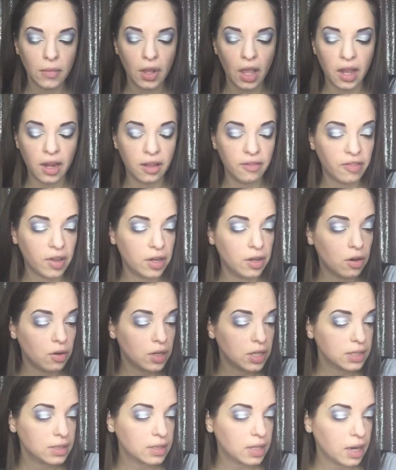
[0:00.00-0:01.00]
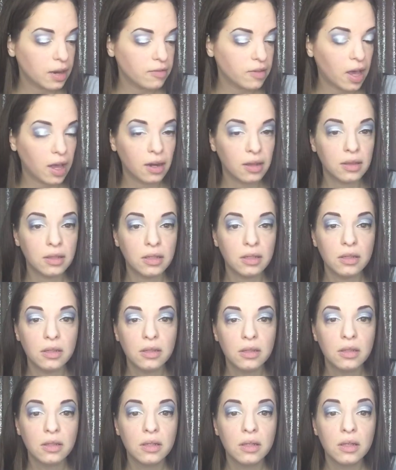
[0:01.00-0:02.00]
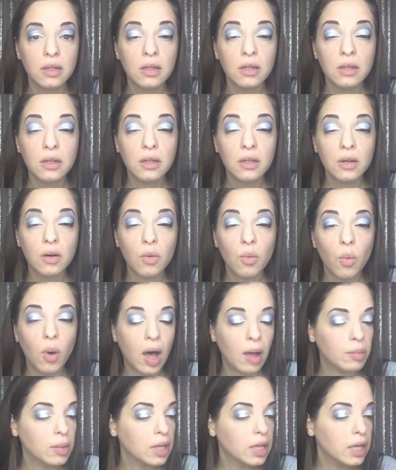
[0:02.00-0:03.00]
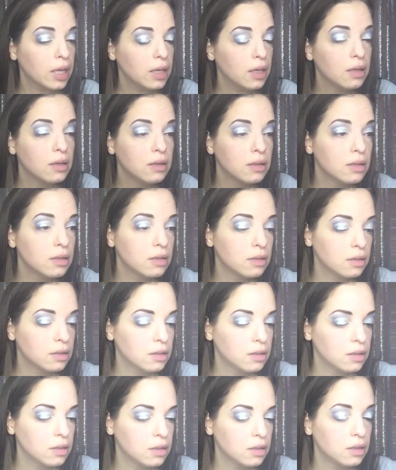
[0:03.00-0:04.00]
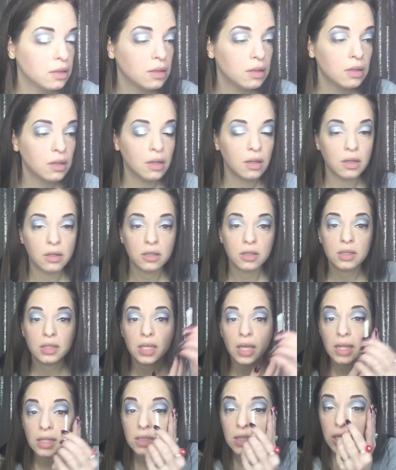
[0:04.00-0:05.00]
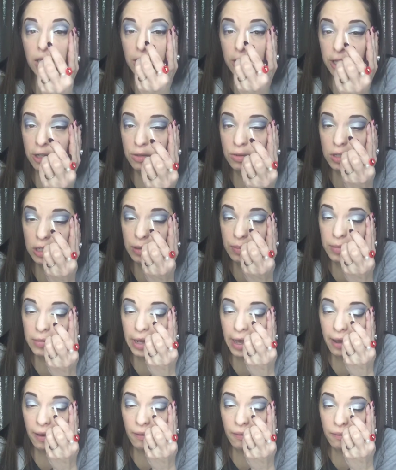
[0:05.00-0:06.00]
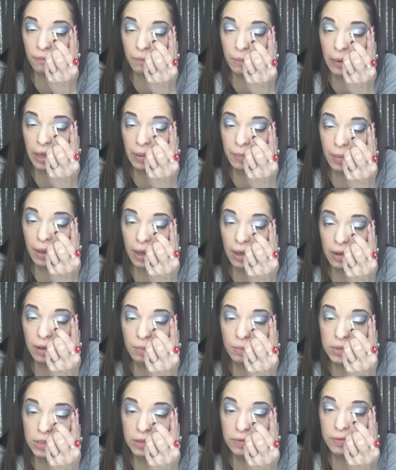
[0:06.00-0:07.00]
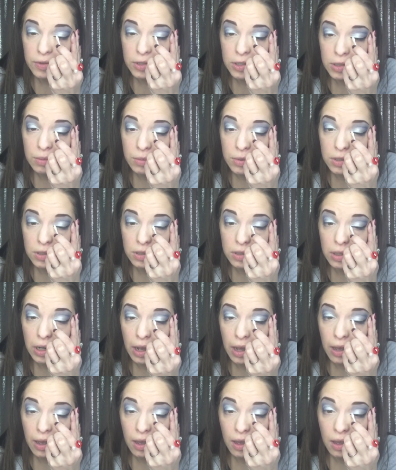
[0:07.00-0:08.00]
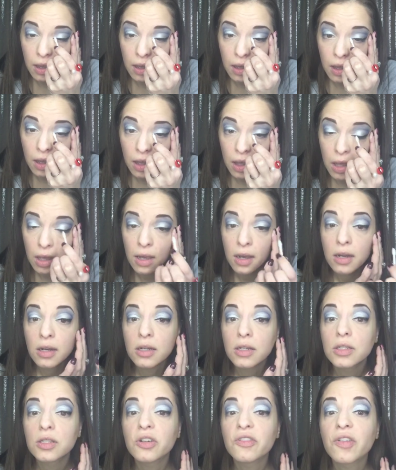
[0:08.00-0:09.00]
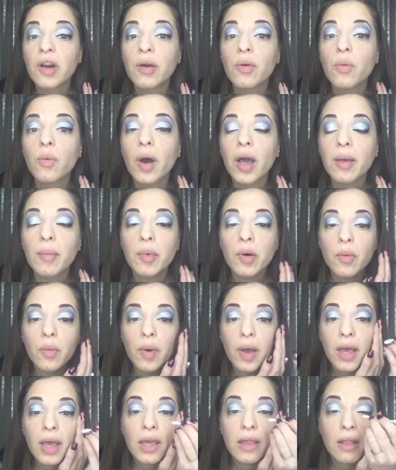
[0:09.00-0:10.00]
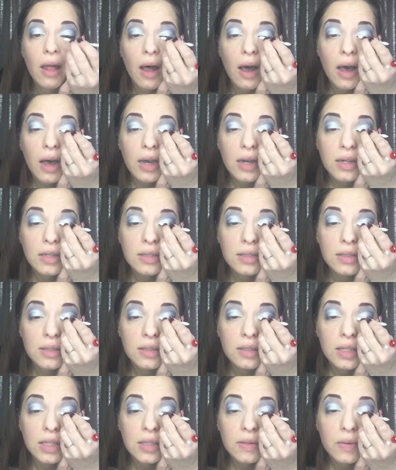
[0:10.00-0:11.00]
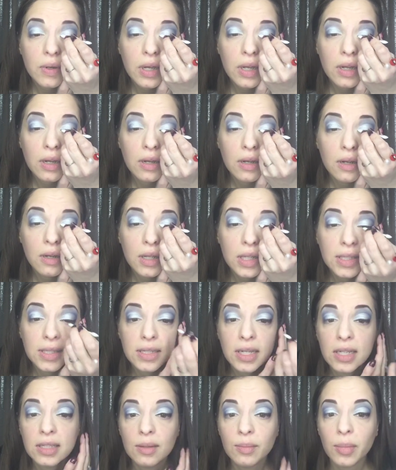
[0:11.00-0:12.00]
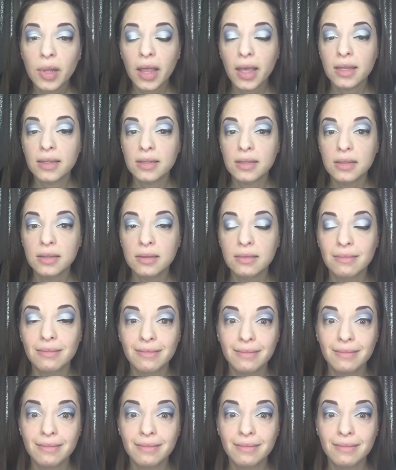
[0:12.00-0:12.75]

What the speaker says: And if I notice that I've gotten a little wobbly, just again take a Q-tip. Now my bottom silver shimmer is dry, so if I wipe away the inks, guess what? It stays in place.